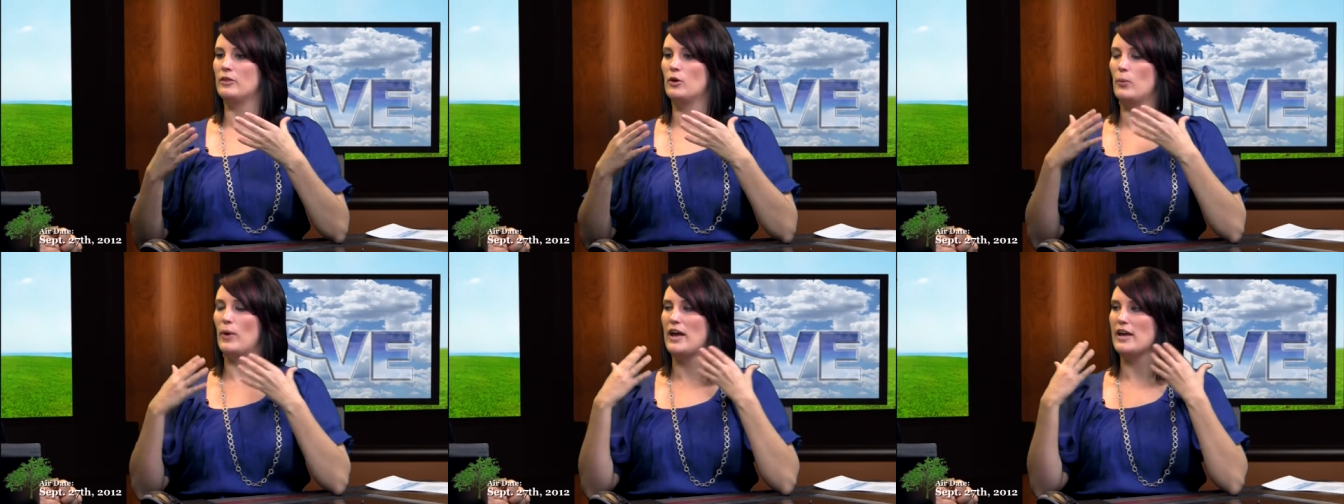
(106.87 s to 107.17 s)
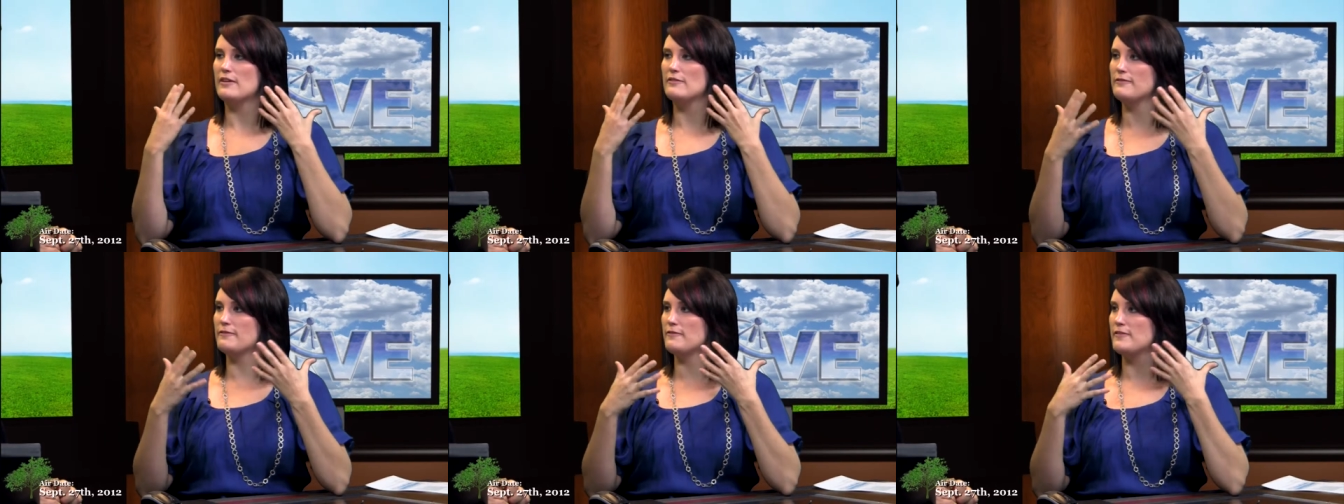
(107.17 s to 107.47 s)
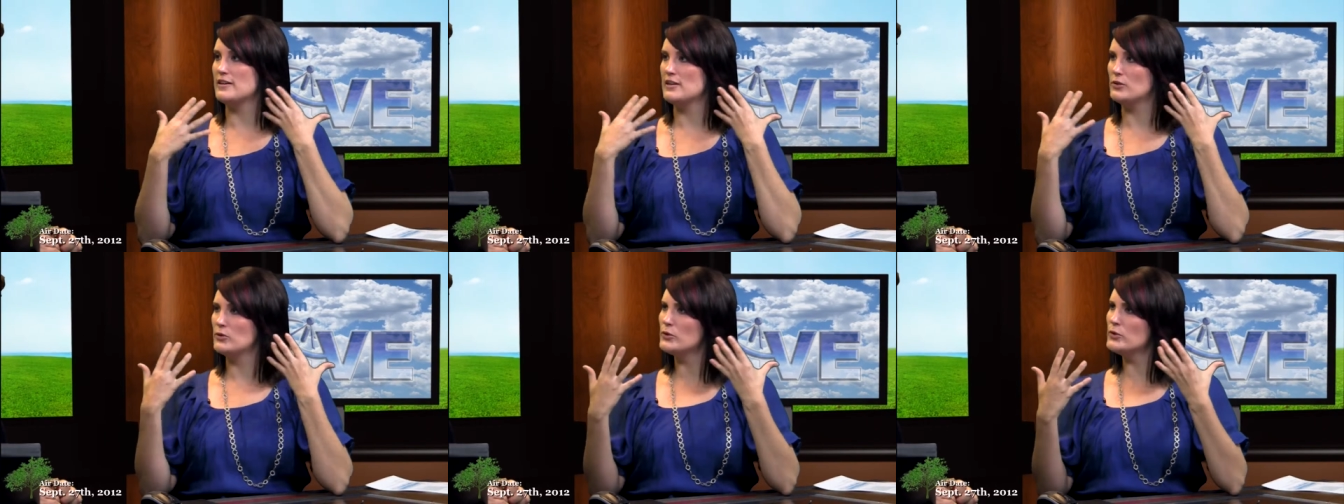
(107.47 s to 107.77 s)
the way it
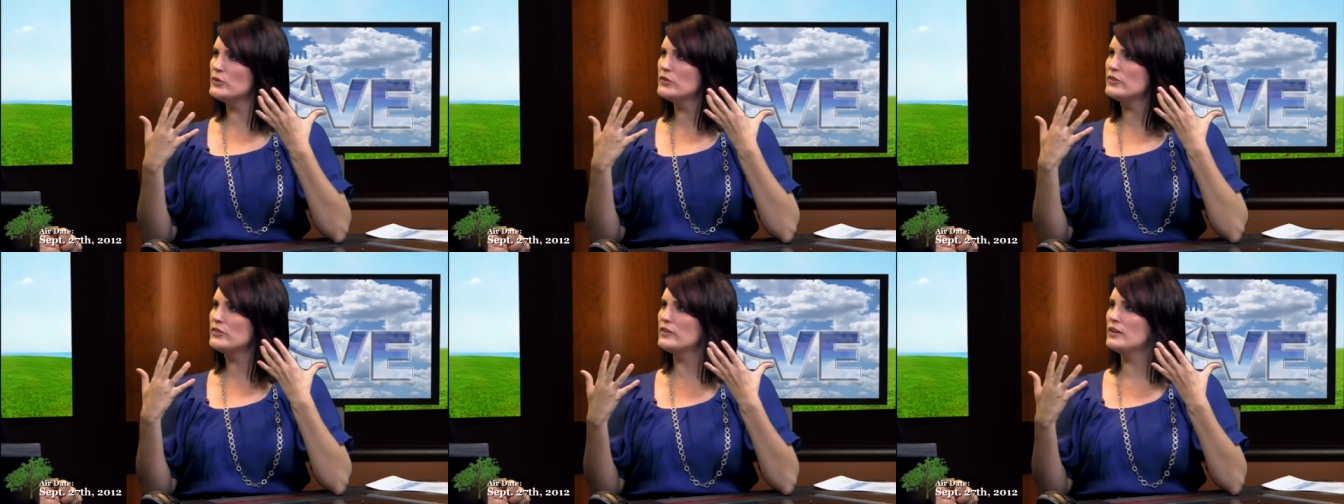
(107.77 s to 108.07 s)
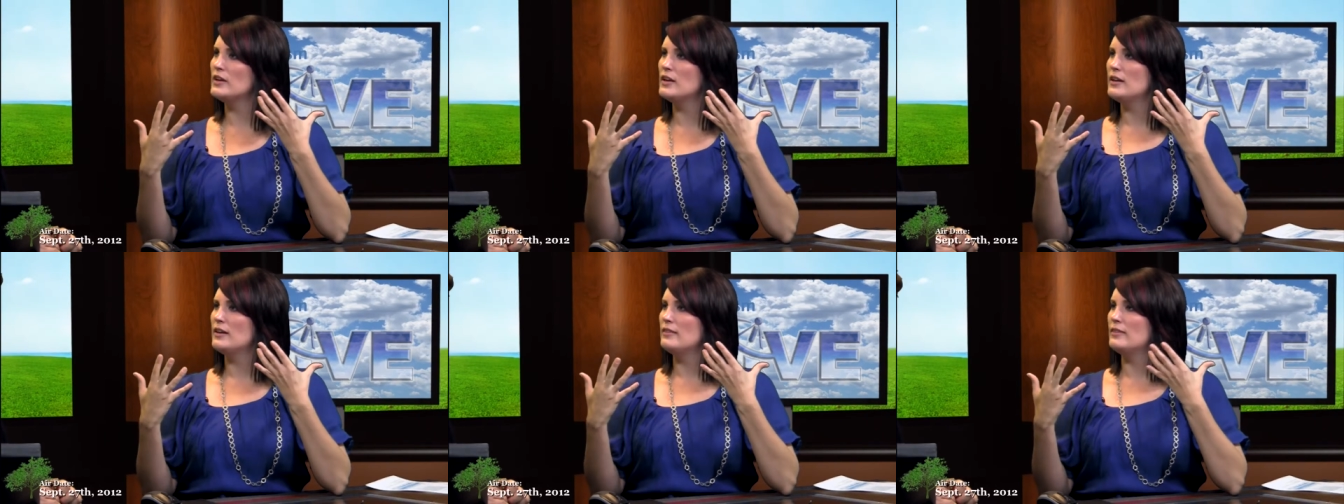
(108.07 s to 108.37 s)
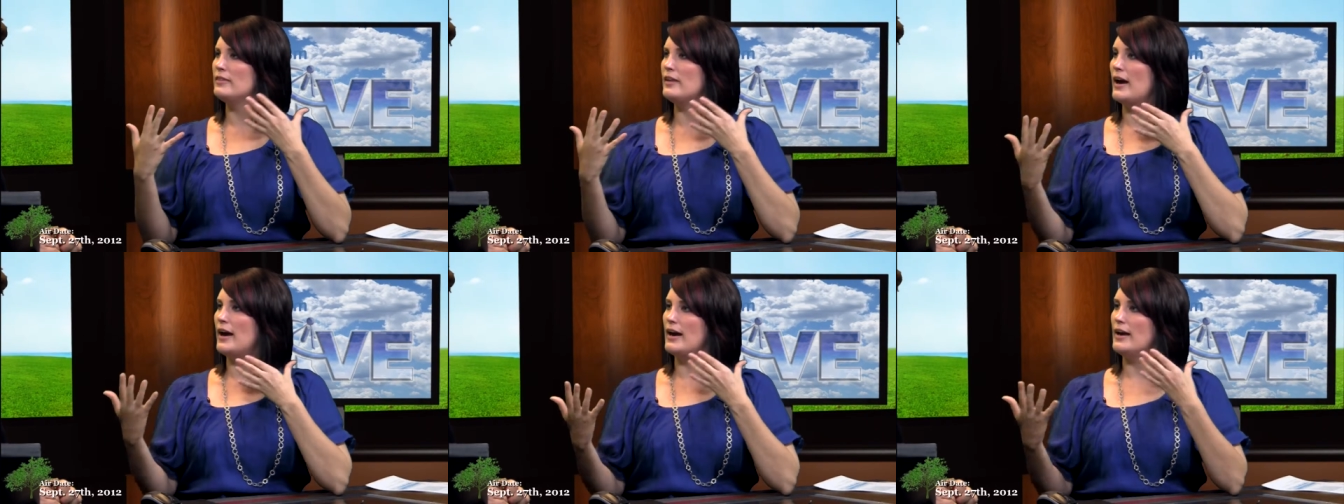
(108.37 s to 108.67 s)
feels
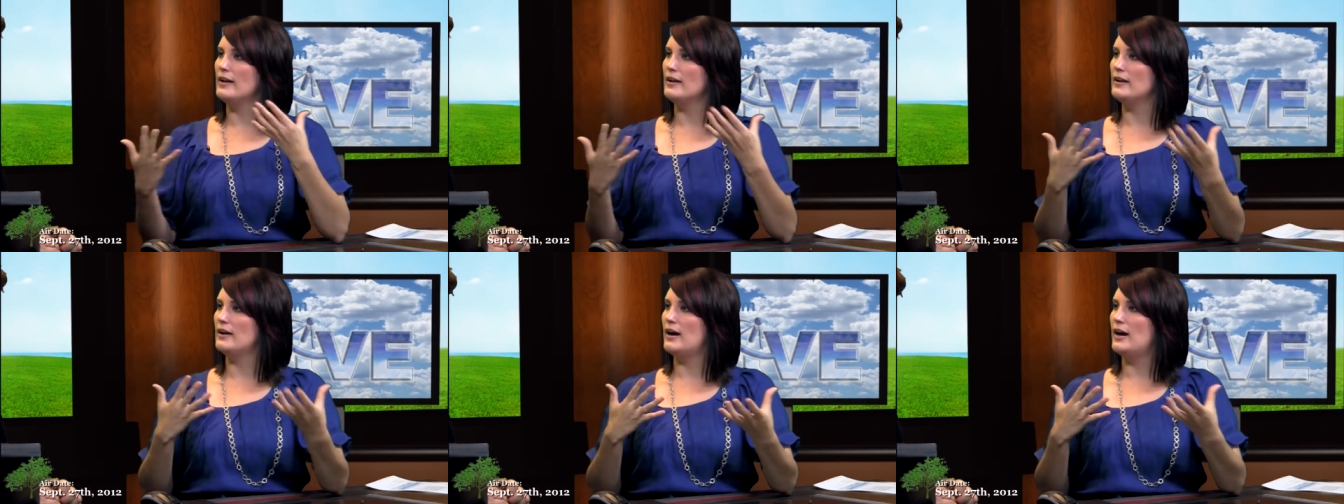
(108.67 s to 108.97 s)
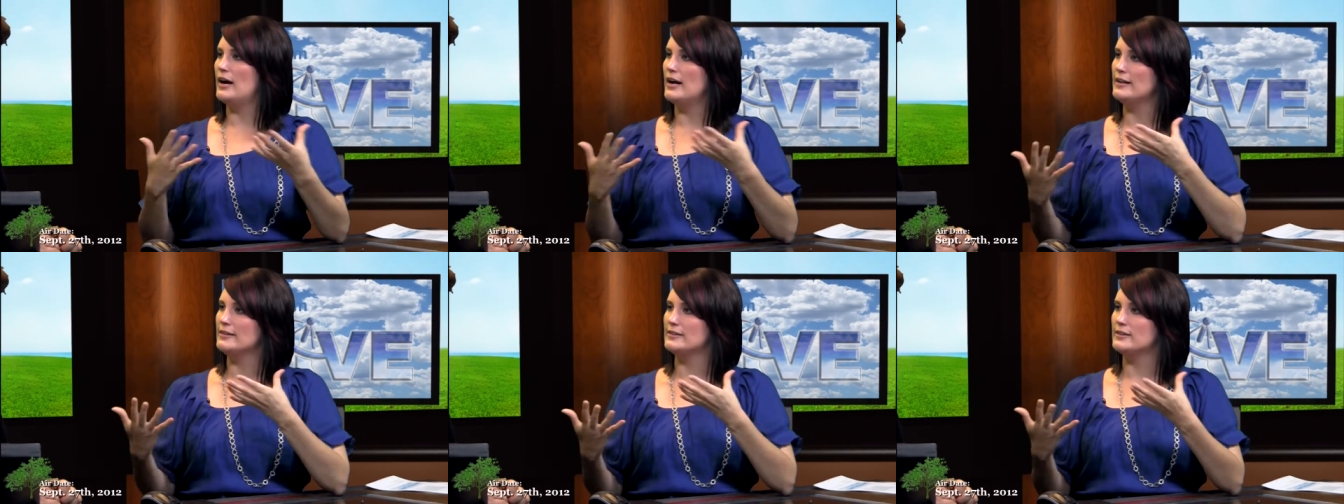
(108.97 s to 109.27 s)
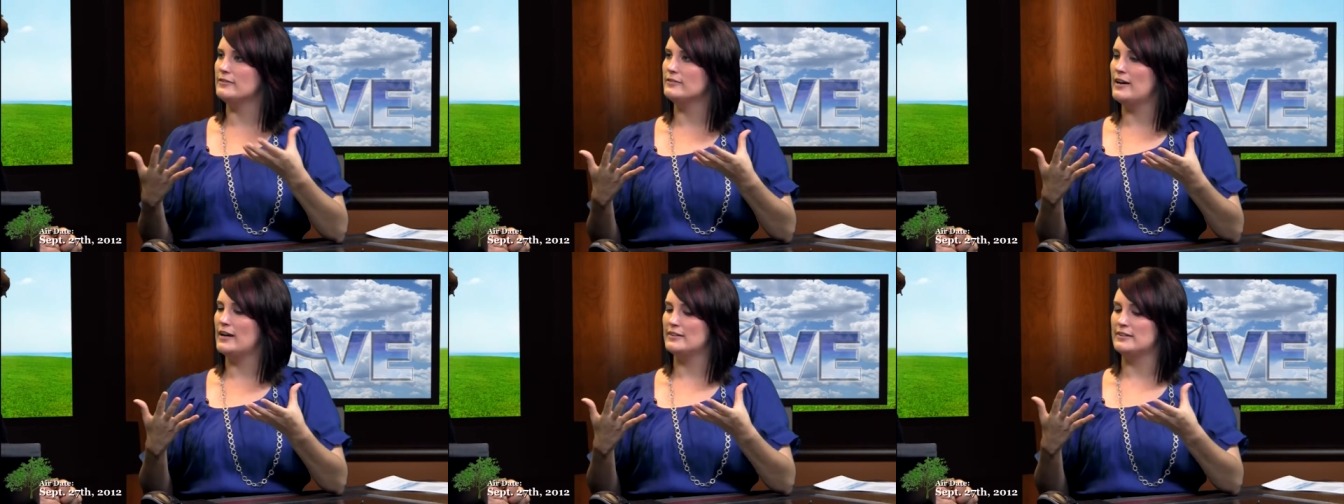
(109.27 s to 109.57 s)
mm-hmm. that uh, is
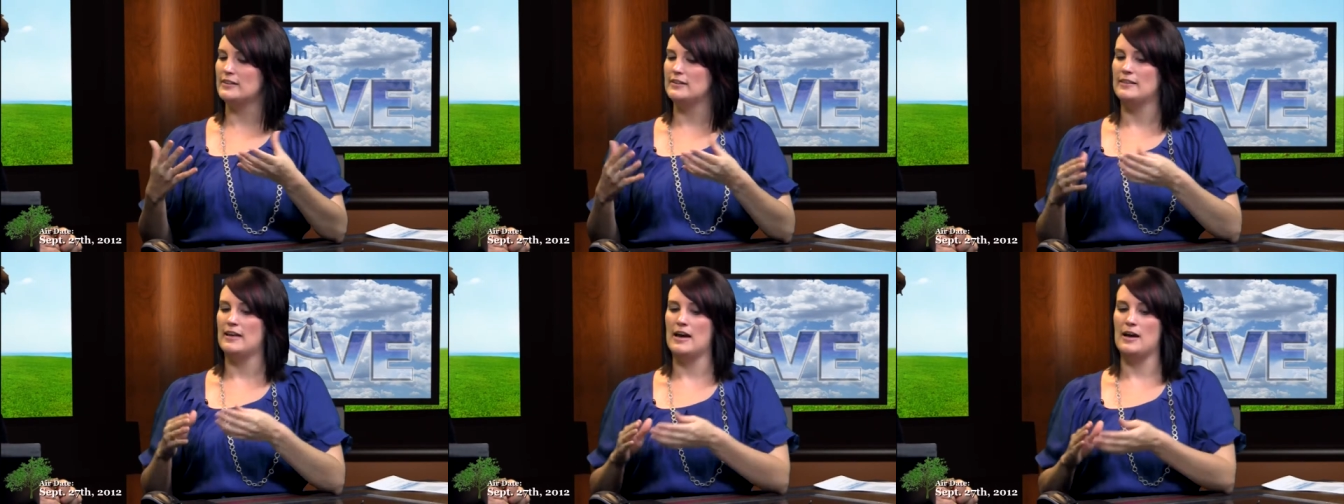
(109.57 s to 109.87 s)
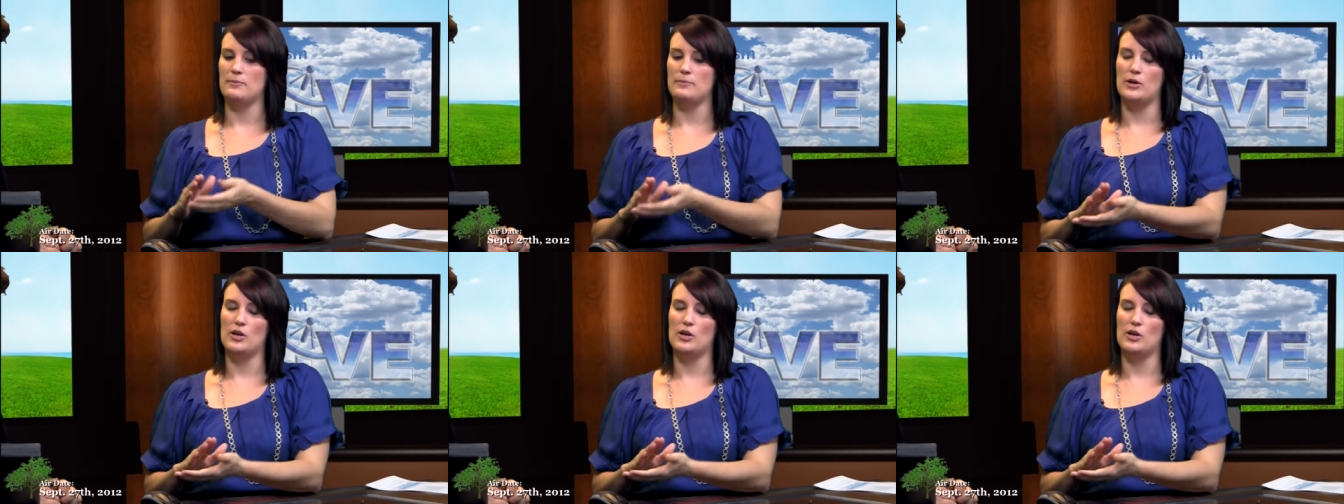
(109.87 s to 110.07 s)
affecting that.